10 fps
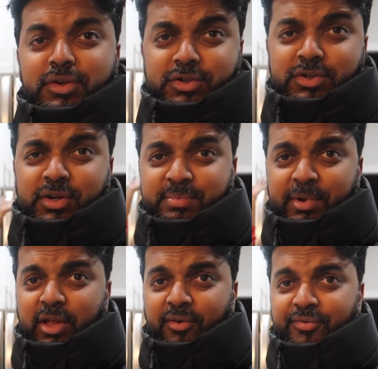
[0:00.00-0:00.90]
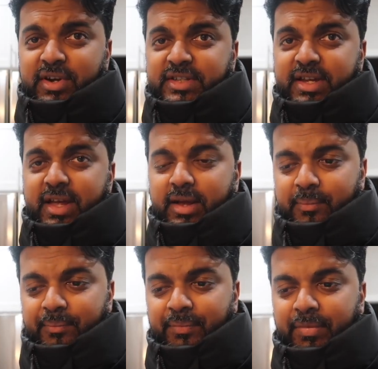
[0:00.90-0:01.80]
So it's below freezing.
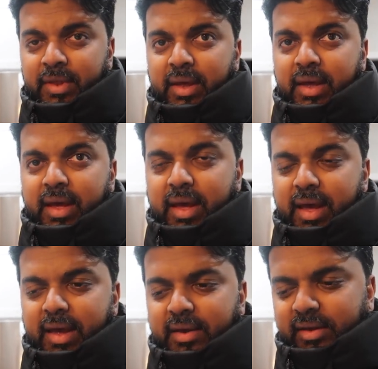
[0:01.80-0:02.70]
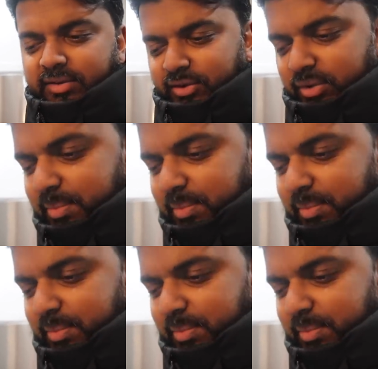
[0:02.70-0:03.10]
And, excuse